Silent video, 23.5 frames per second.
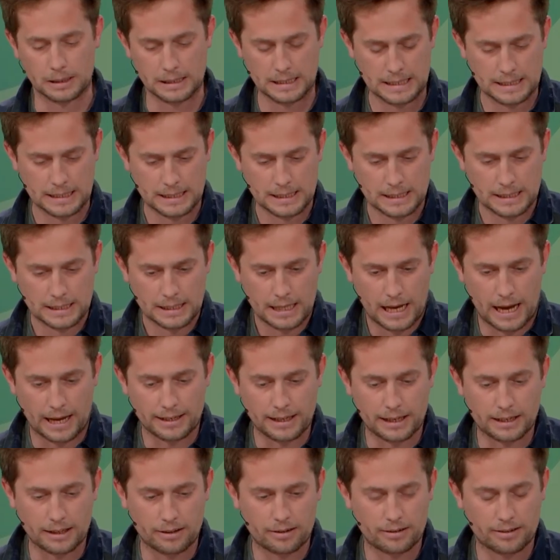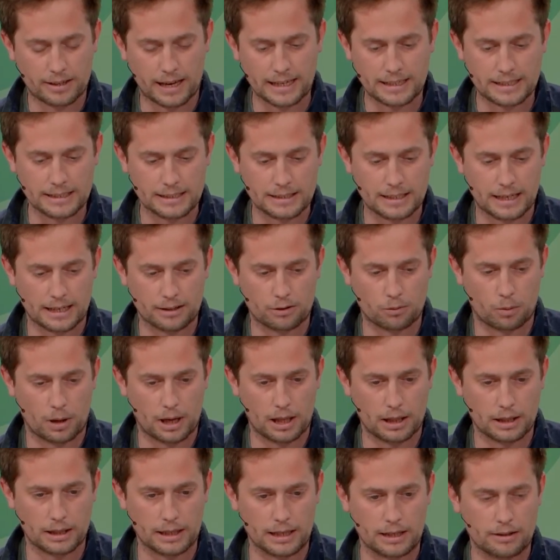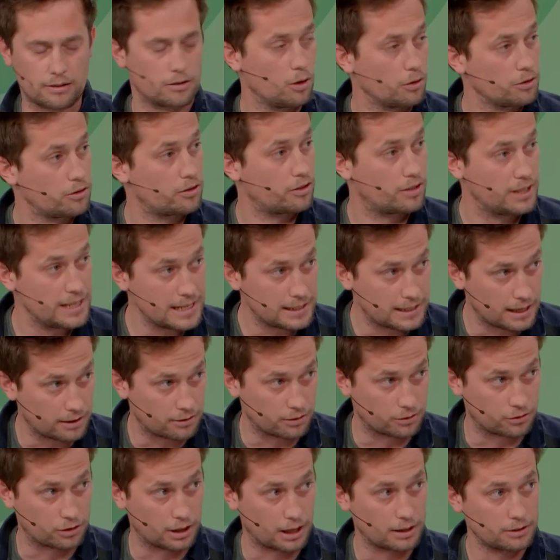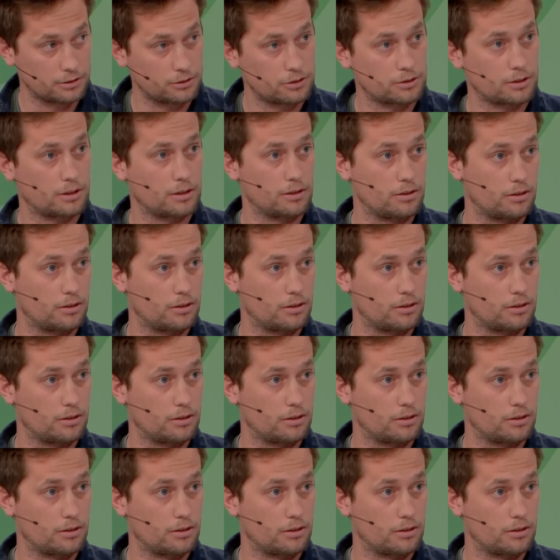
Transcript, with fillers: Mm -hmm. And then a second as well is don't see it as a challenge.